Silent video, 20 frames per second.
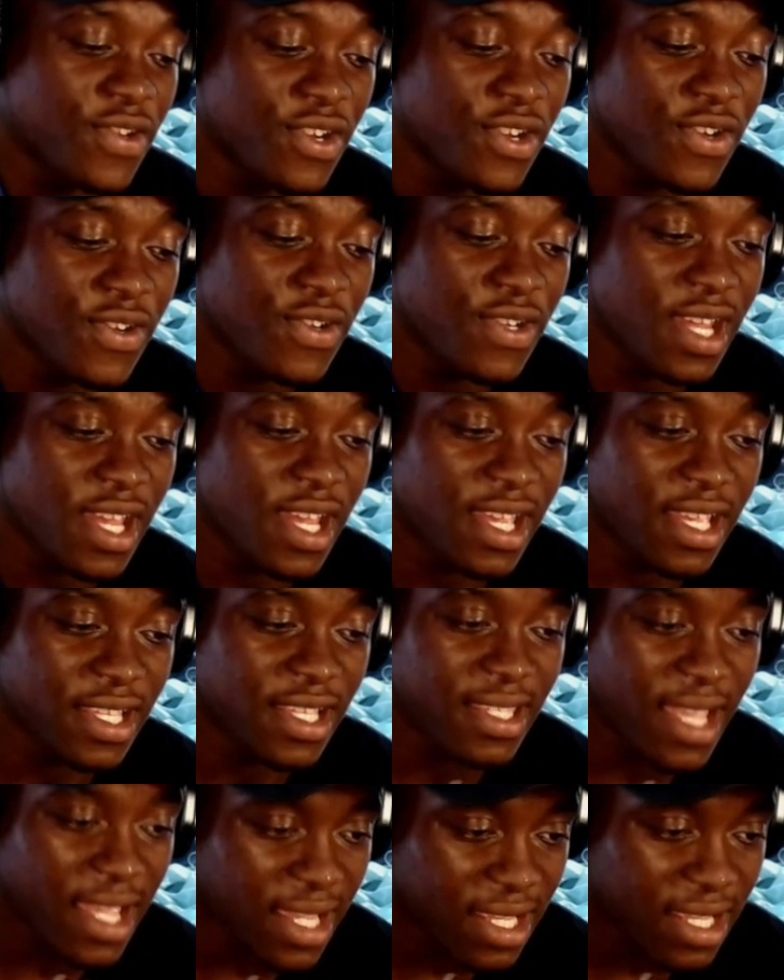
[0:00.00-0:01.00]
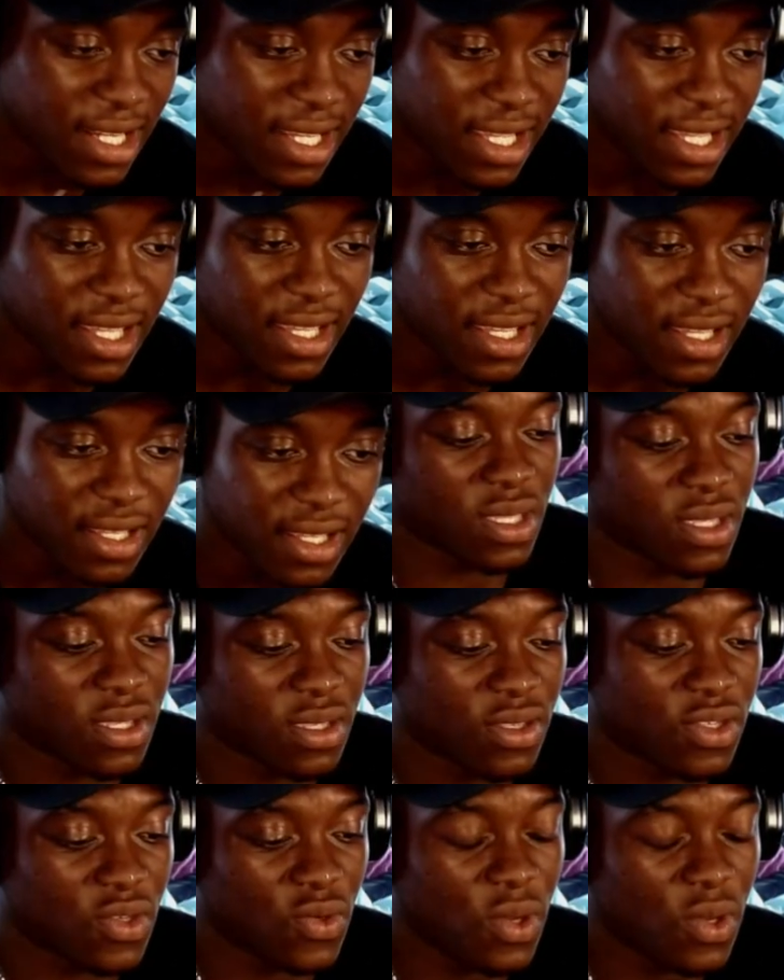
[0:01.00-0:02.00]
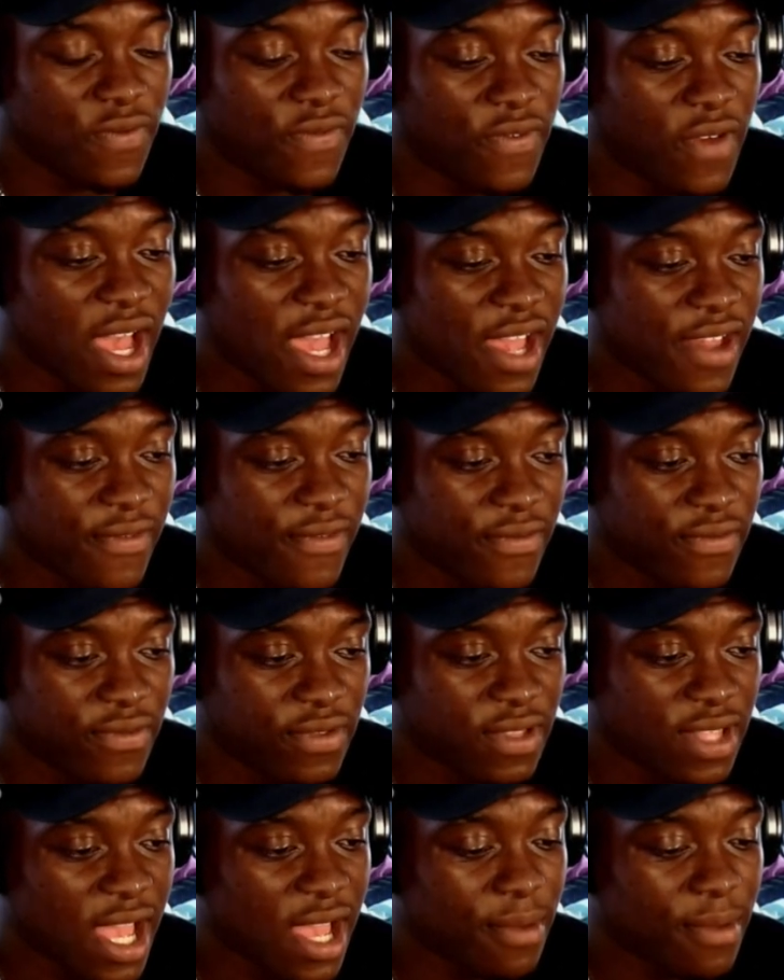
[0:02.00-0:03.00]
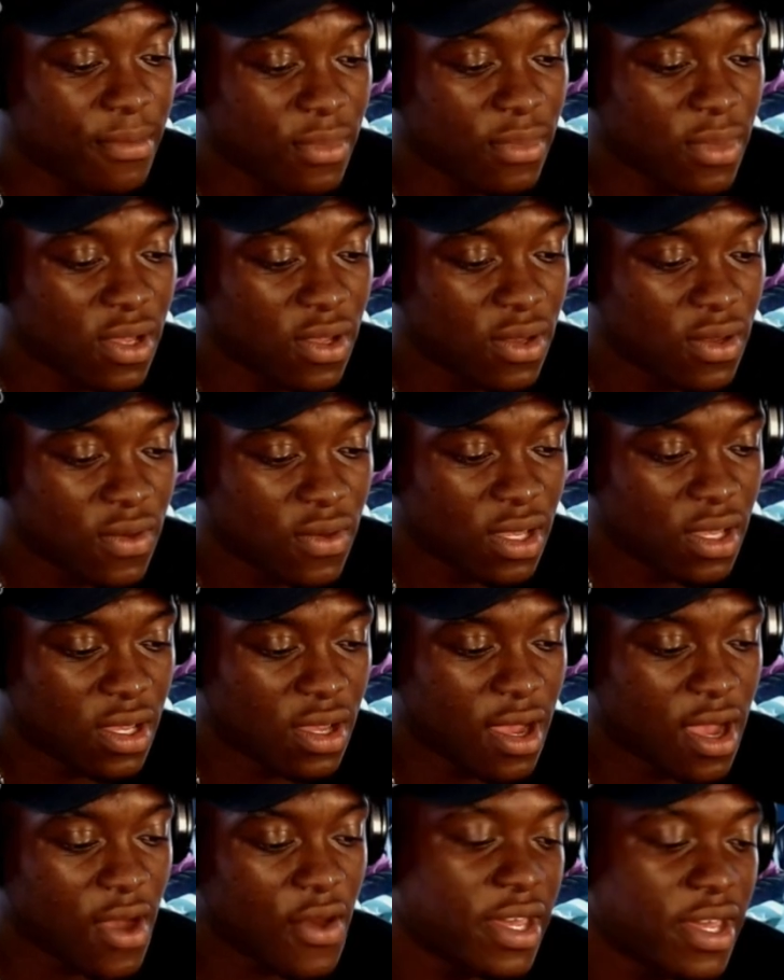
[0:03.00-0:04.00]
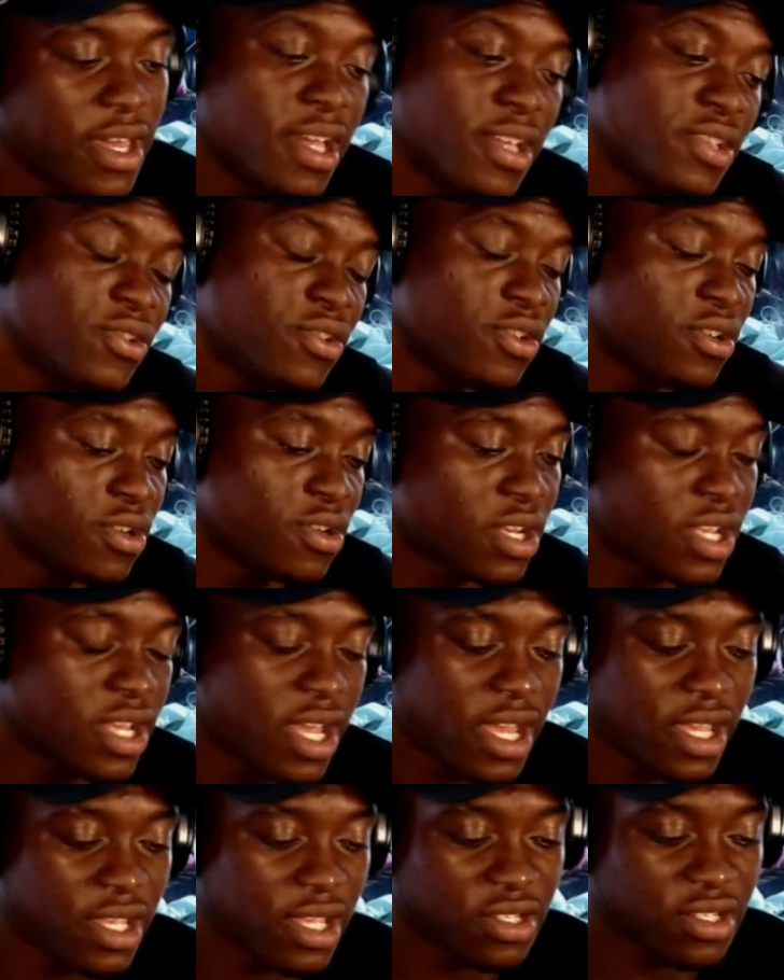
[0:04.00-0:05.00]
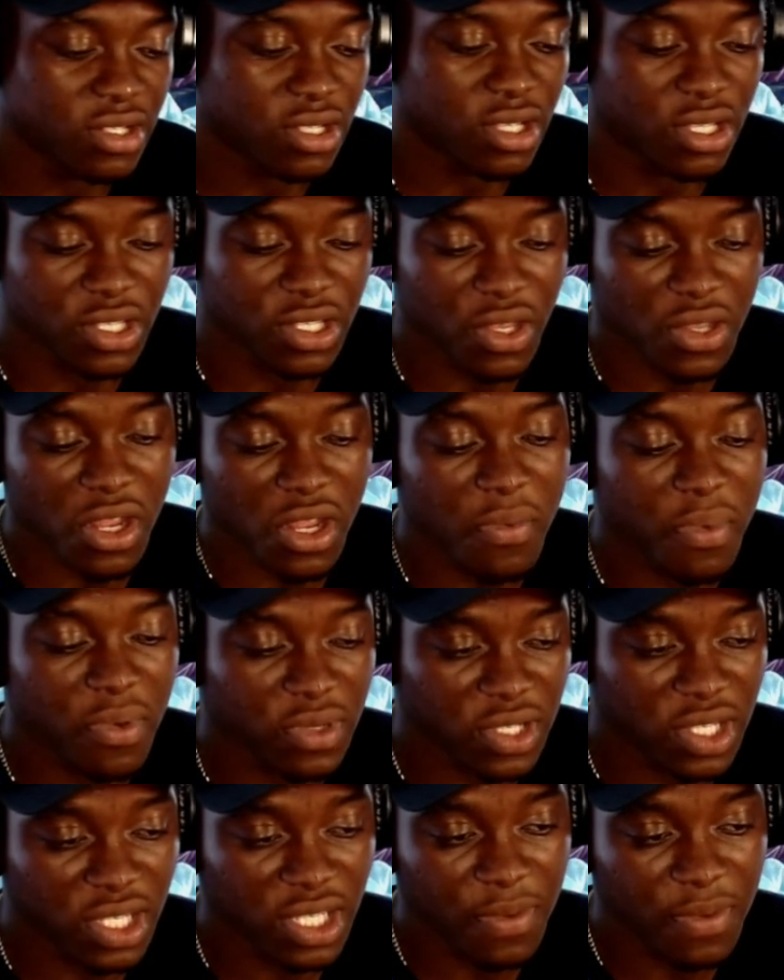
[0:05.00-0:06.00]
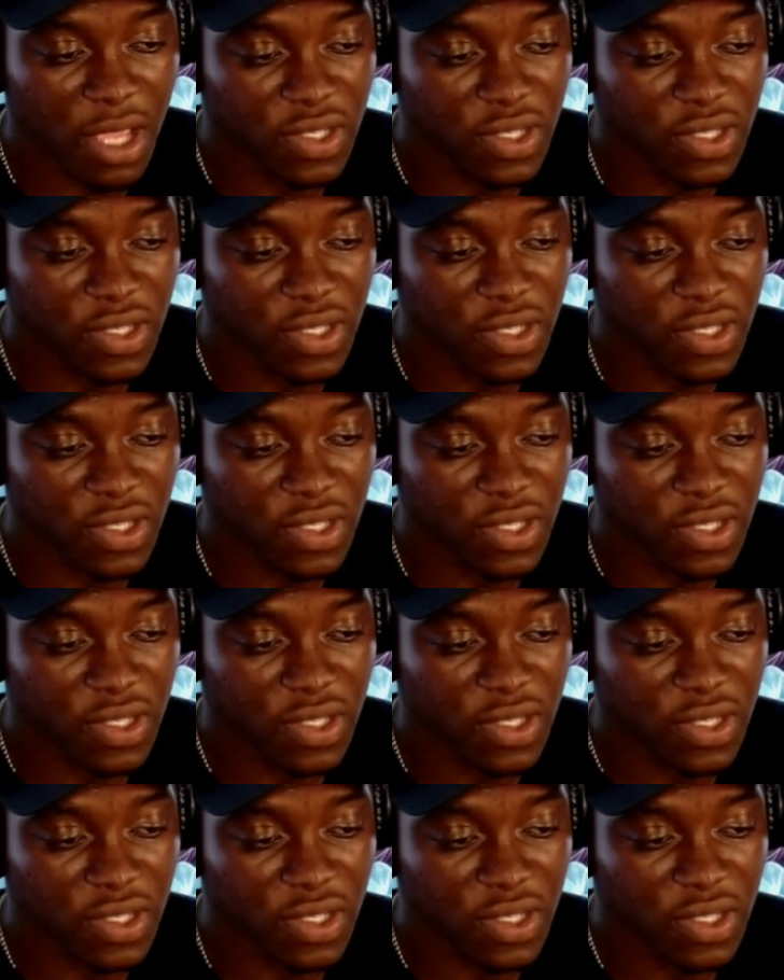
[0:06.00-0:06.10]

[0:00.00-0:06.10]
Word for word: know that exactly. Squad 5, damn. Oh yeah, true, okay. So she's part of